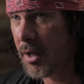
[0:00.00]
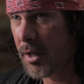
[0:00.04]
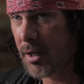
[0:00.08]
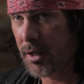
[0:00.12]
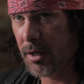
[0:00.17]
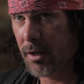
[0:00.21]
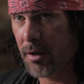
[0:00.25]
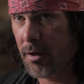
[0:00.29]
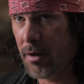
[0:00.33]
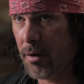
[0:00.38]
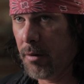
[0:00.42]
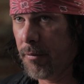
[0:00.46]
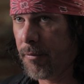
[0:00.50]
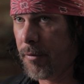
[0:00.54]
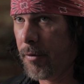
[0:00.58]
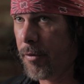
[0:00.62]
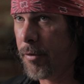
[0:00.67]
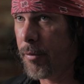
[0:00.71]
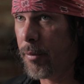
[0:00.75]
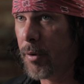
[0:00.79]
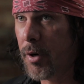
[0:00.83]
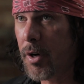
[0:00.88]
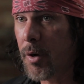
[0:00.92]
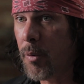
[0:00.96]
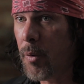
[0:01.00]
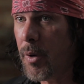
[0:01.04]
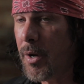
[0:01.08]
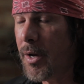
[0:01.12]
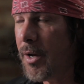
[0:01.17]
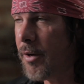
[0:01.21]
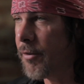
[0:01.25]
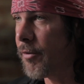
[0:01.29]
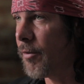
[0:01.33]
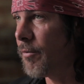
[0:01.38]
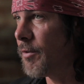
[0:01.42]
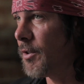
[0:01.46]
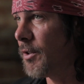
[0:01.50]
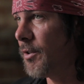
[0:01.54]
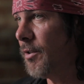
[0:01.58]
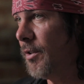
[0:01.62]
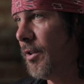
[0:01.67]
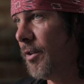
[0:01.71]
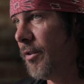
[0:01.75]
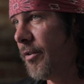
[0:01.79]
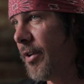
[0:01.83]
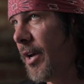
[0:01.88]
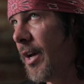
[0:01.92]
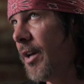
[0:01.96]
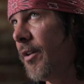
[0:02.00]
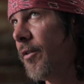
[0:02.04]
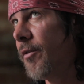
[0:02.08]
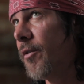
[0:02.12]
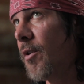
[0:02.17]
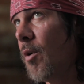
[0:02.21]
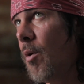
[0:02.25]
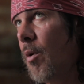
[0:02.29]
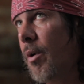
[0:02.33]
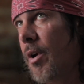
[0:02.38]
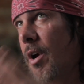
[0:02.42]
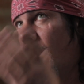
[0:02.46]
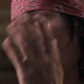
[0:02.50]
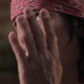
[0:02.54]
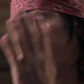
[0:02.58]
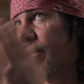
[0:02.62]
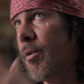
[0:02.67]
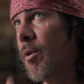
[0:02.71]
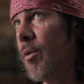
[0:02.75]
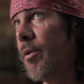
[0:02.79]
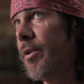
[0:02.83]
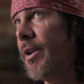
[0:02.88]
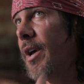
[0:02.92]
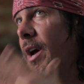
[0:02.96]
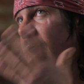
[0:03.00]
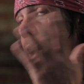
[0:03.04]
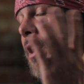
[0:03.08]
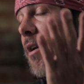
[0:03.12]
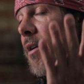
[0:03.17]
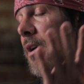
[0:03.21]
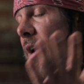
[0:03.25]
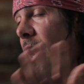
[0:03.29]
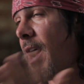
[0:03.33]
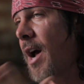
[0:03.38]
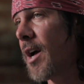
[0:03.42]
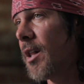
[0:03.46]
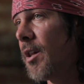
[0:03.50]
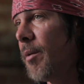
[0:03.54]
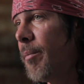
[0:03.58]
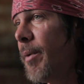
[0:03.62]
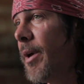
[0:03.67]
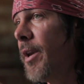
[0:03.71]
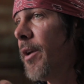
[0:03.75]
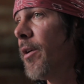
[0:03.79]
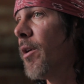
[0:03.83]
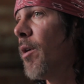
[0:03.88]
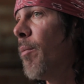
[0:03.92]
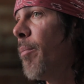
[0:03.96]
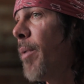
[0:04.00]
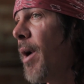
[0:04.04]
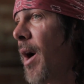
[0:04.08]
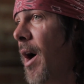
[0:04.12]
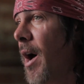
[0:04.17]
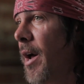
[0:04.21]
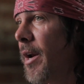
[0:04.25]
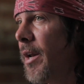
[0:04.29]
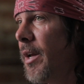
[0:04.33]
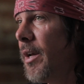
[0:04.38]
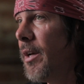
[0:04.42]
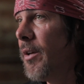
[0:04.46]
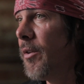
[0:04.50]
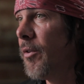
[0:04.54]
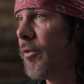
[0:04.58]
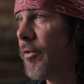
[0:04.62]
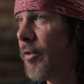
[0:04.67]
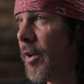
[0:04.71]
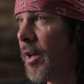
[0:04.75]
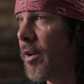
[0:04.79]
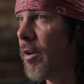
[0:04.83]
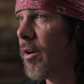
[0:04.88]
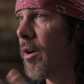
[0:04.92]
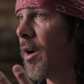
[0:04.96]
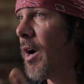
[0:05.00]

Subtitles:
You know, for 3 weeks of just intense going up, going down, acclimating our body and setting our